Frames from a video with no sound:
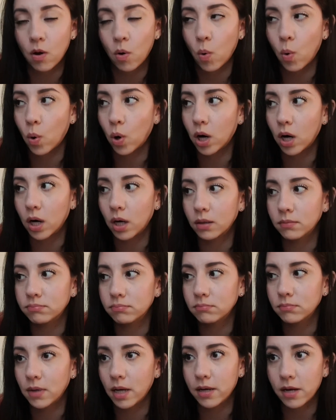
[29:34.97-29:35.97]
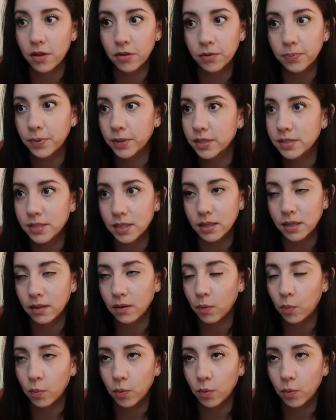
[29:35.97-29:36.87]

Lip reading: or another person